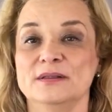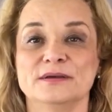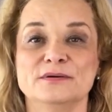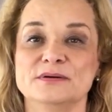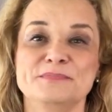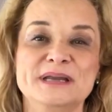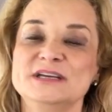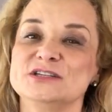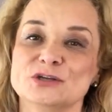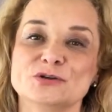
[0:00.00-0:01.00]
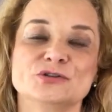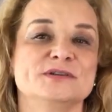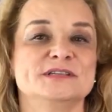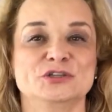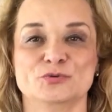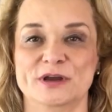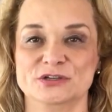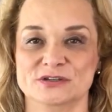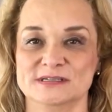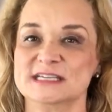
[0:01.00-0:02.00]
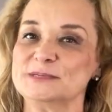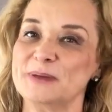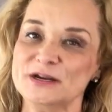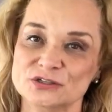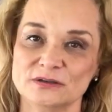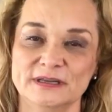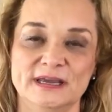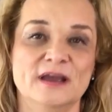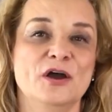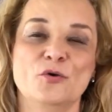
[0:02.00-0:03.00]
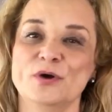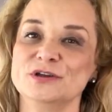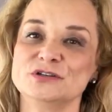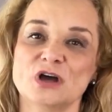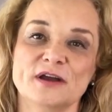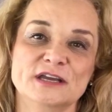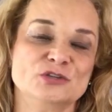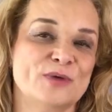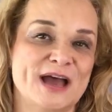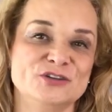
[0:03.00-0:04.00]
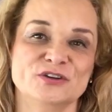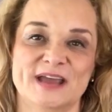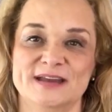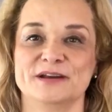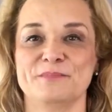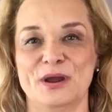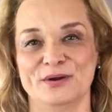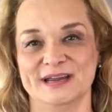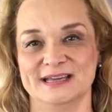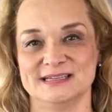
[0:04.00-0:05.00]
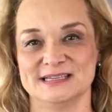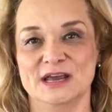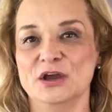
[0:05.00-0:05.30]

There are many social situations, especially when you're talking to educated Americans,